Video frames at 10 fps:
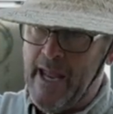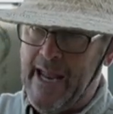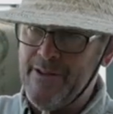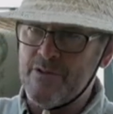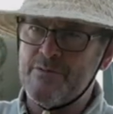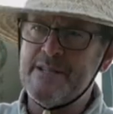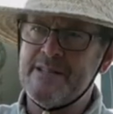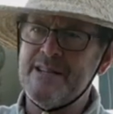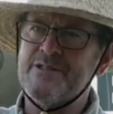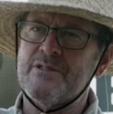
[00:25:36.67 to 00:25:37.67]
And those
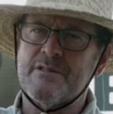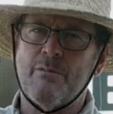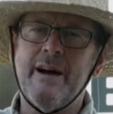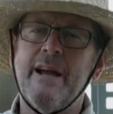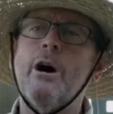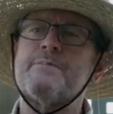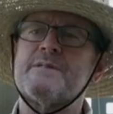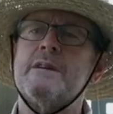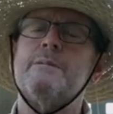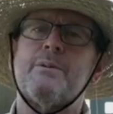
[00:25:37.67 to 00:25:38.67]
resistors are what
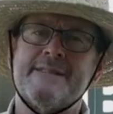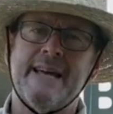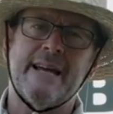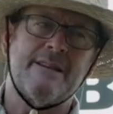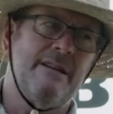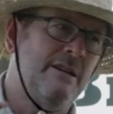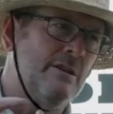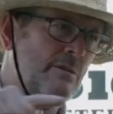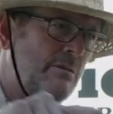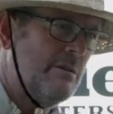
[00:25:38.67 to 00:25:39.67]
helps protect
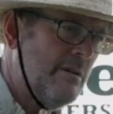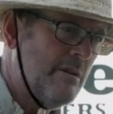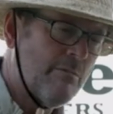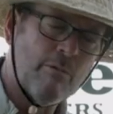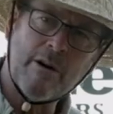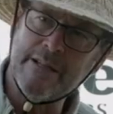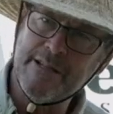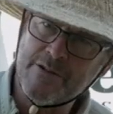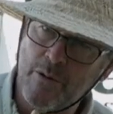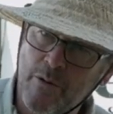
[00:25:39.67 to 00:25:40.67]
you working the
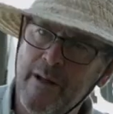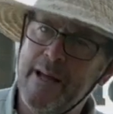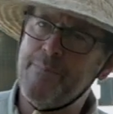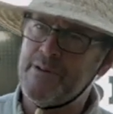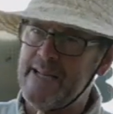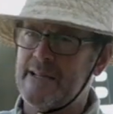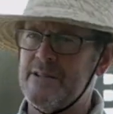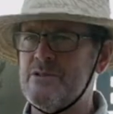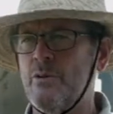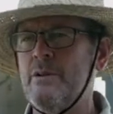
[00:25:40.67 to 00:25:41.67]
tool and protect the
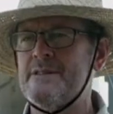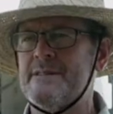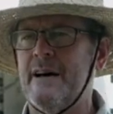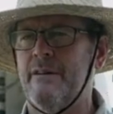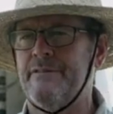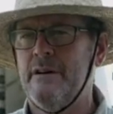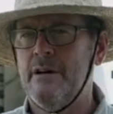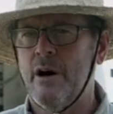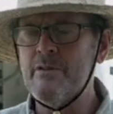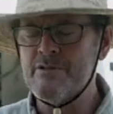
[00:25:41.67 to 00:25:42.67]
tool itself. Always